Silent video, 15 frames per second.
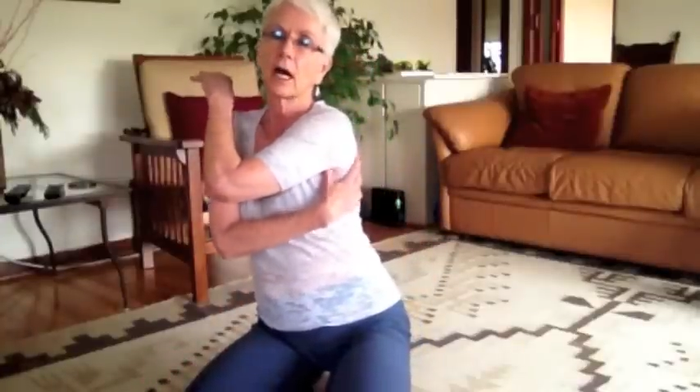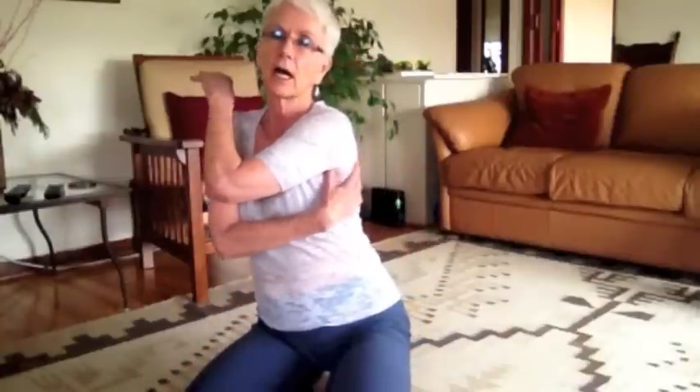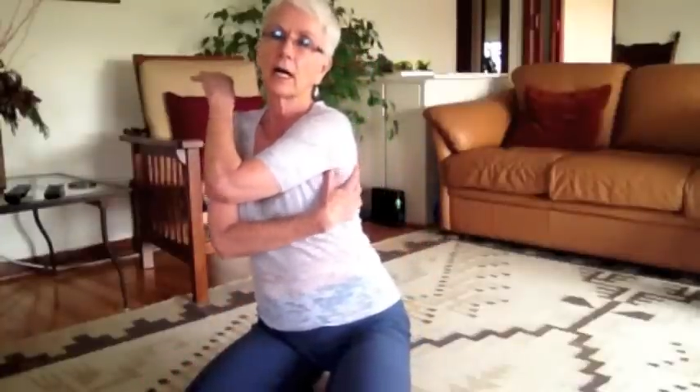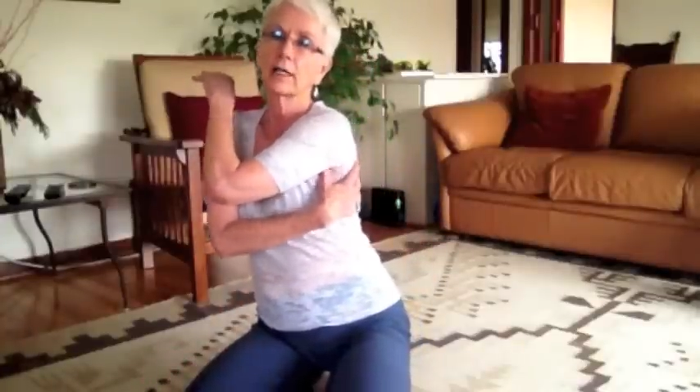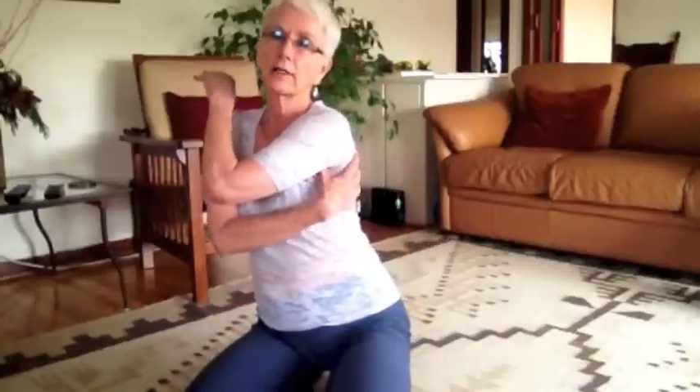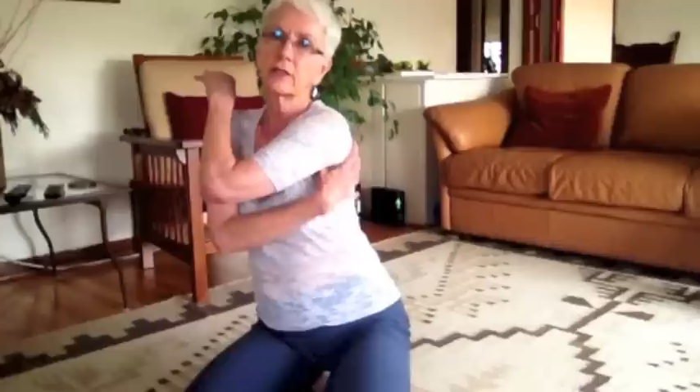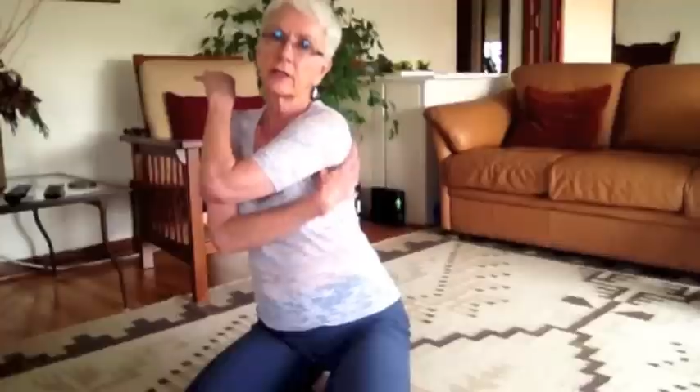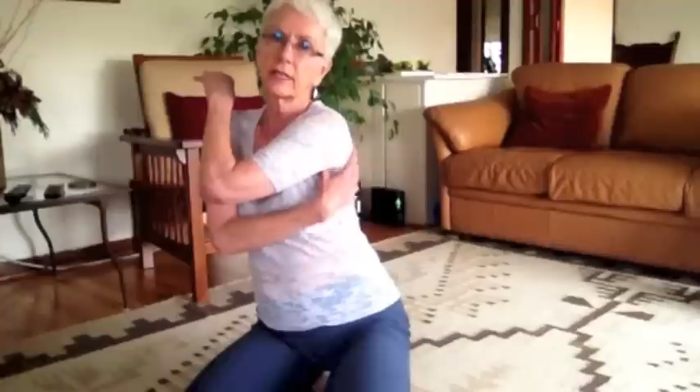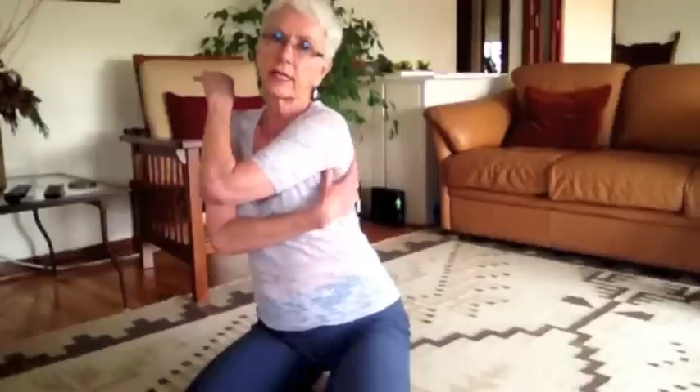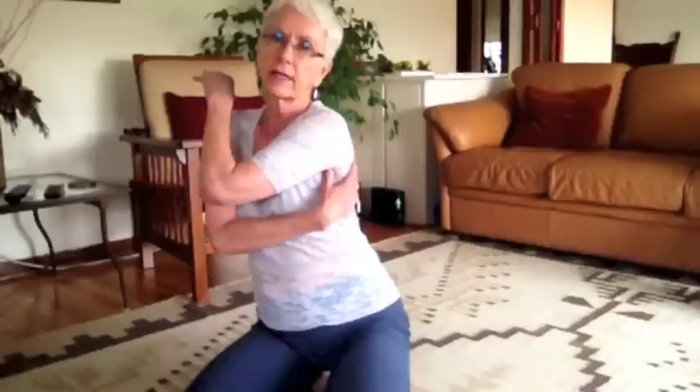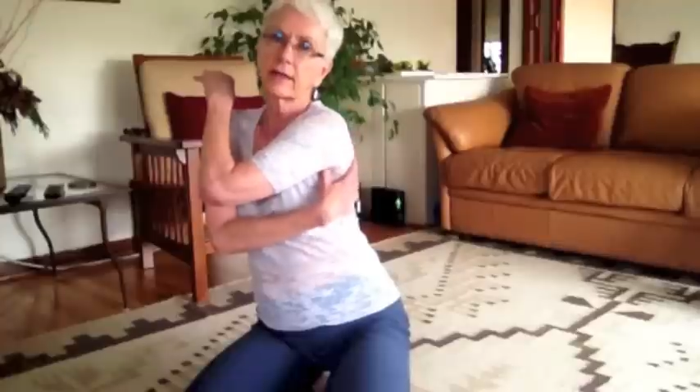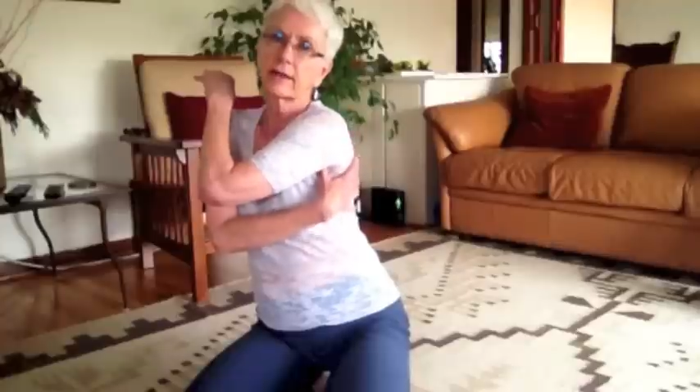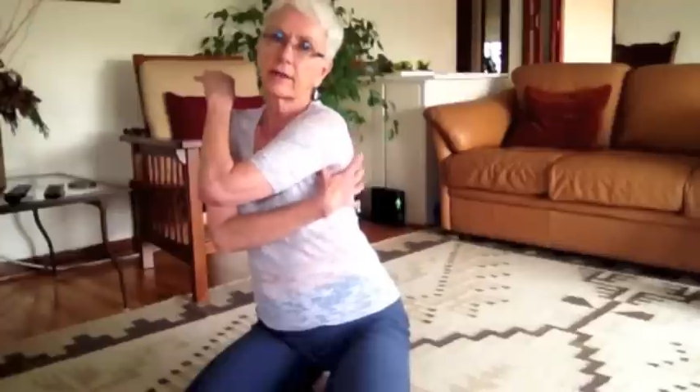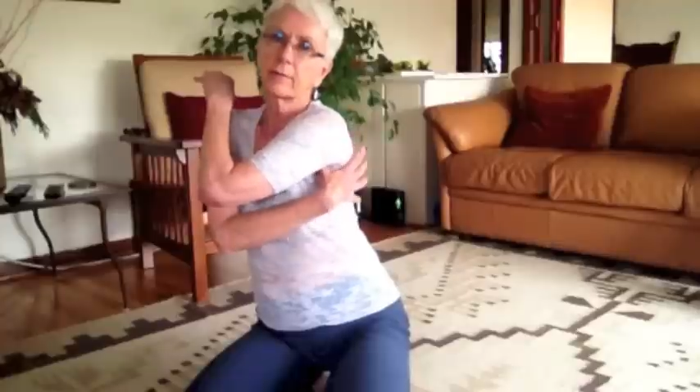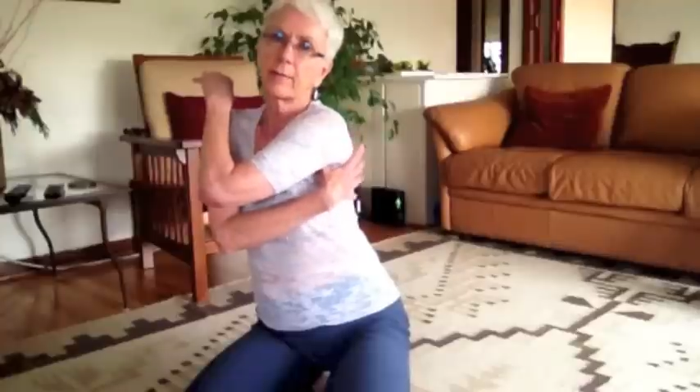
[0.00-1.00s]

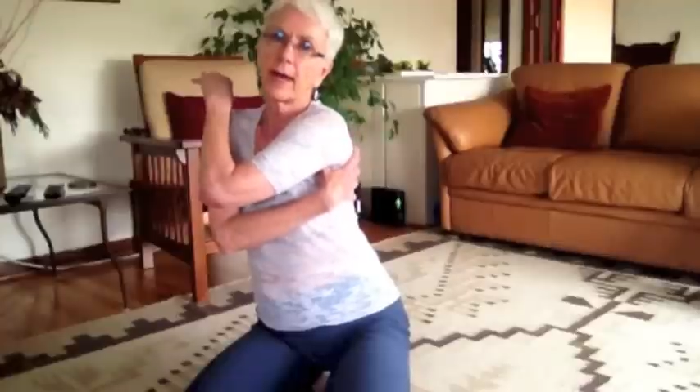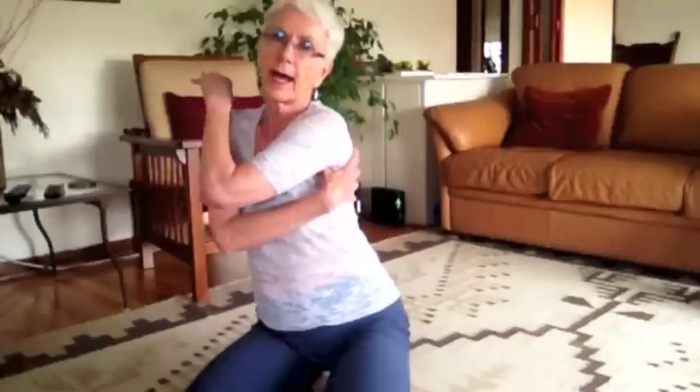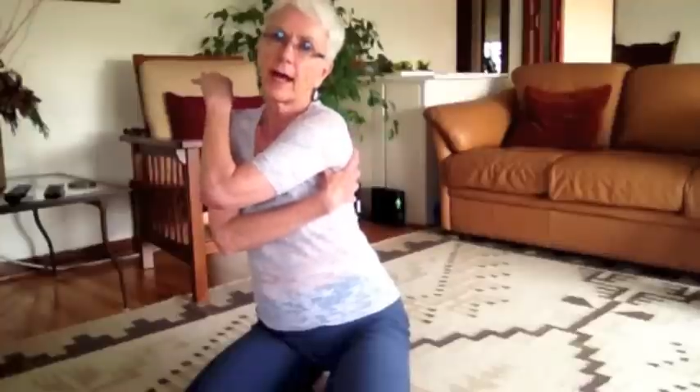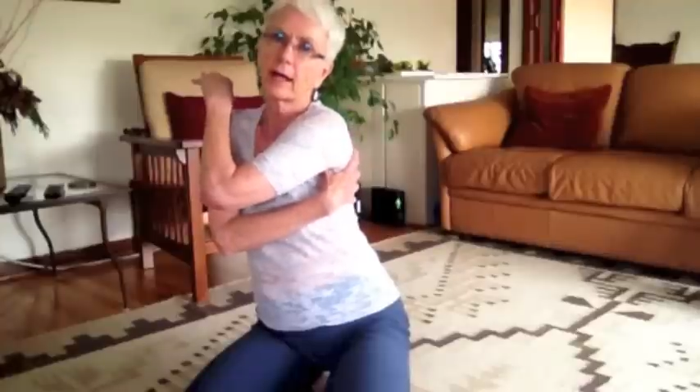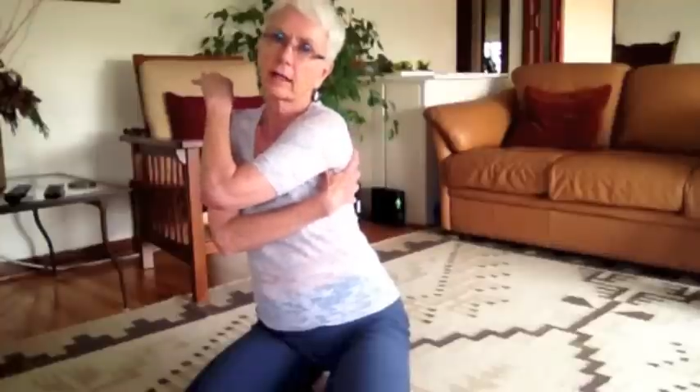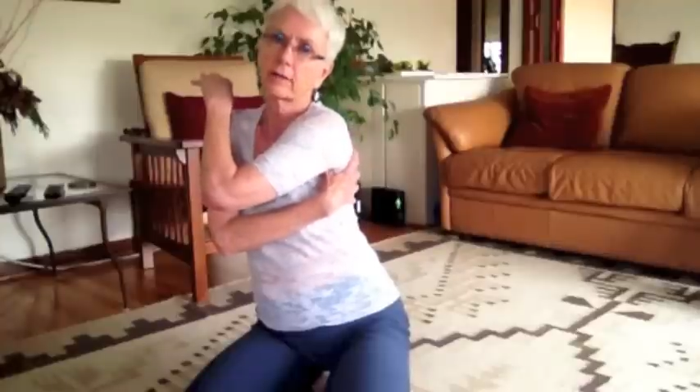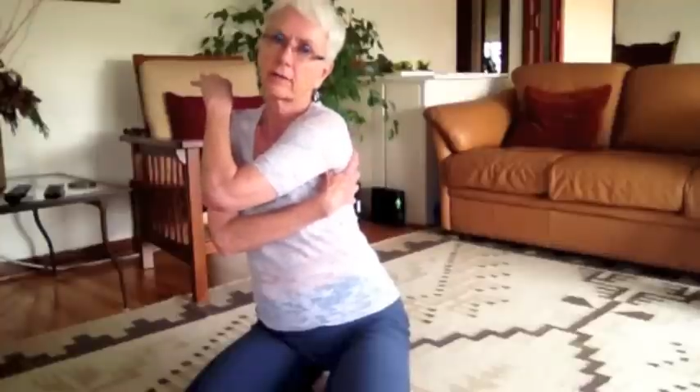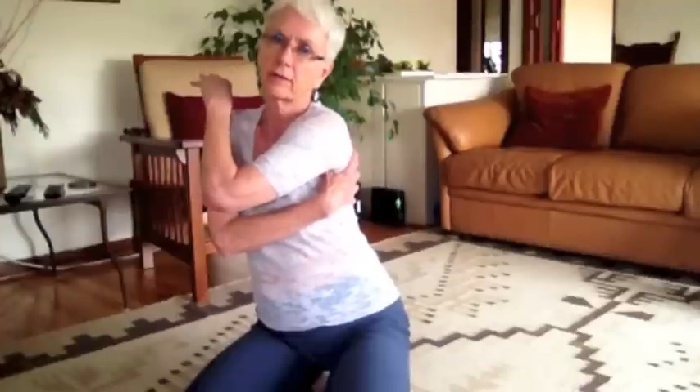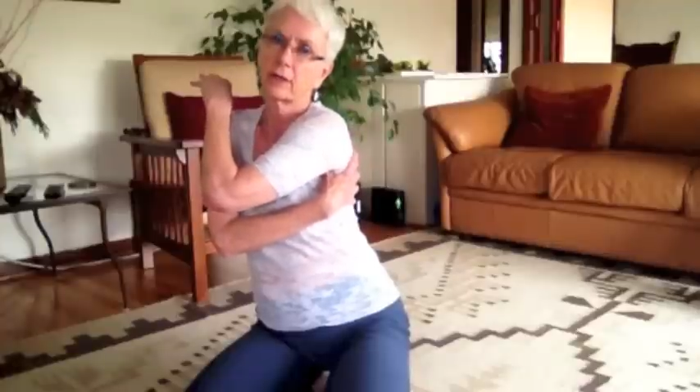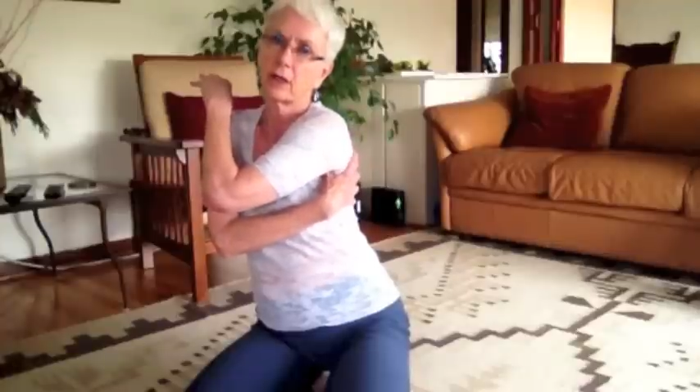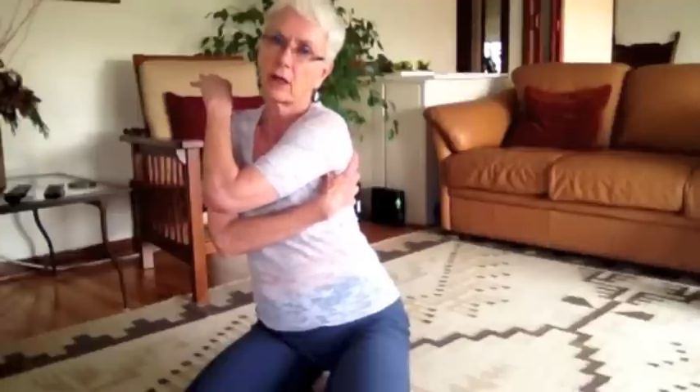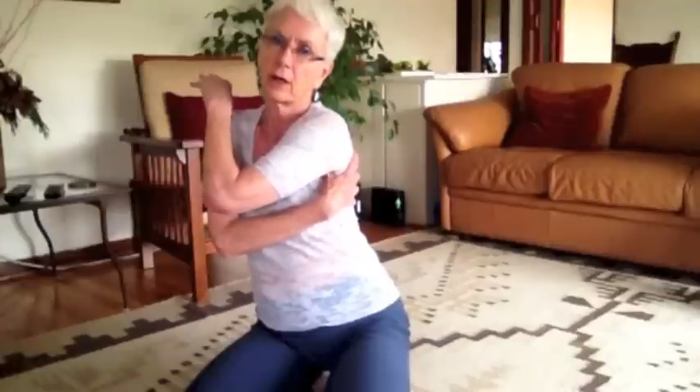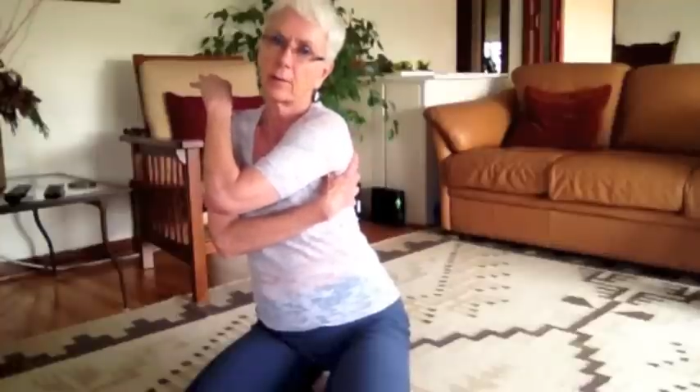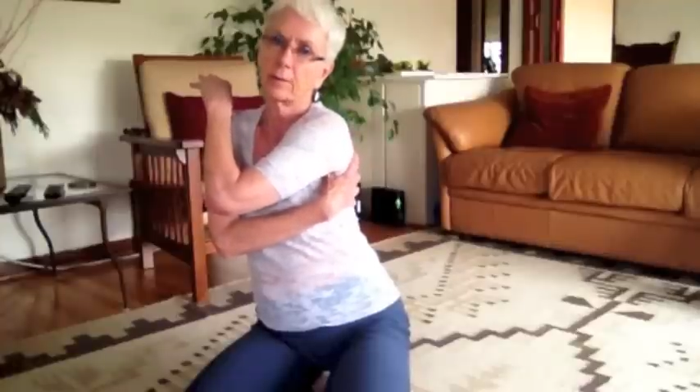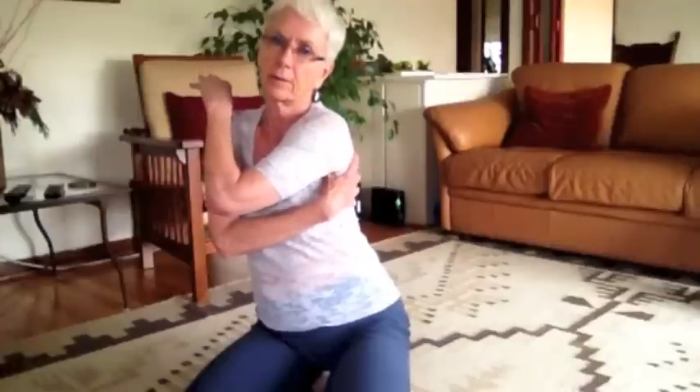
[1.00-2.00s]
underneath the back of the
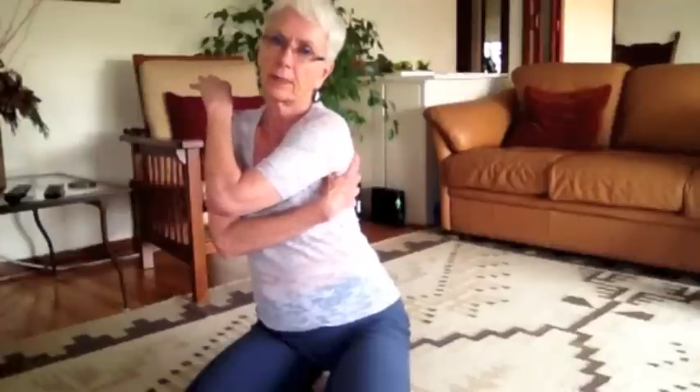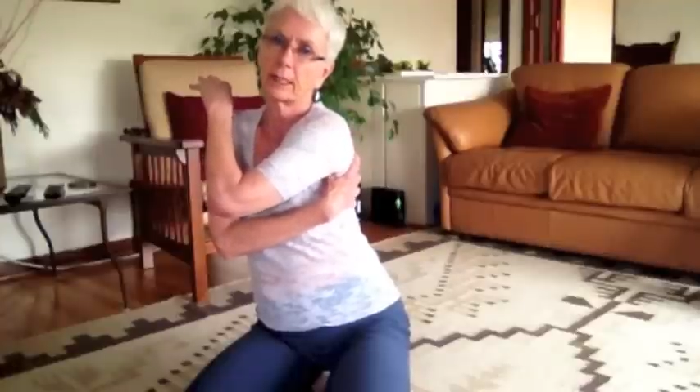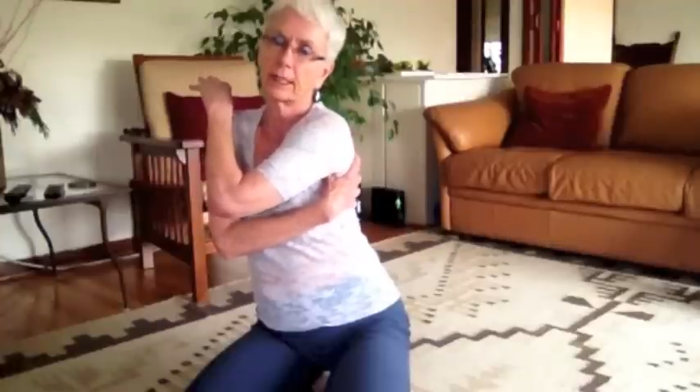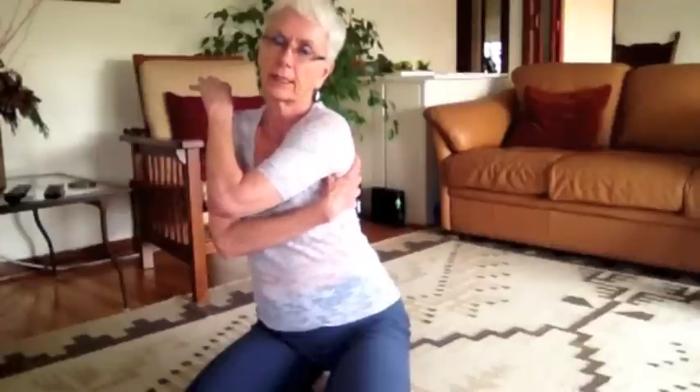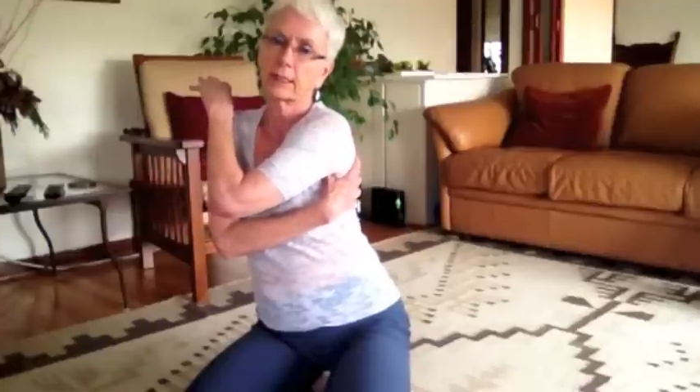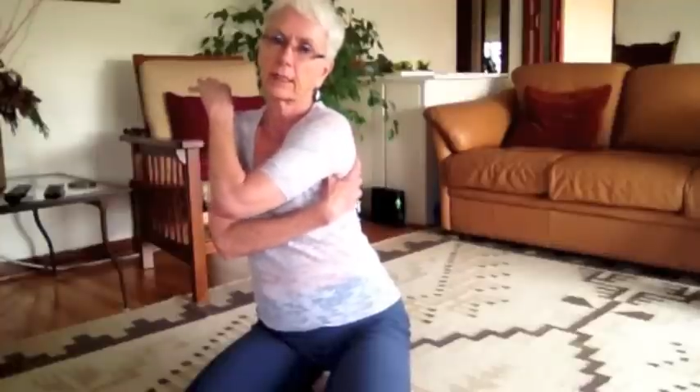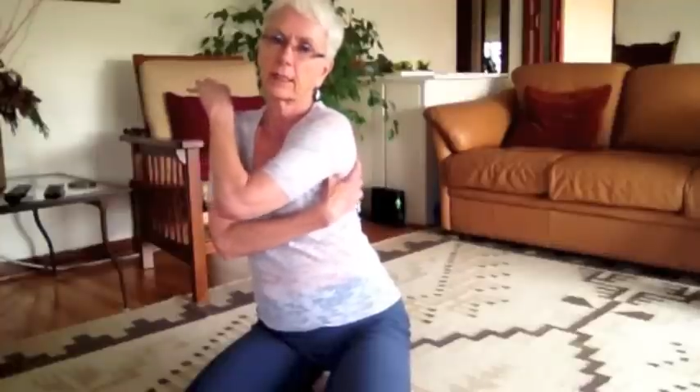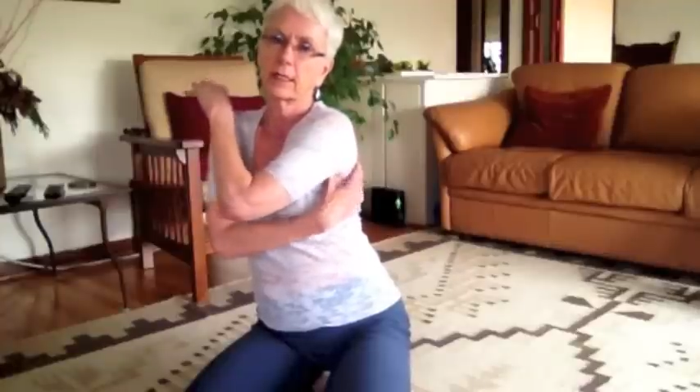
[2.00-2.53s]
armpit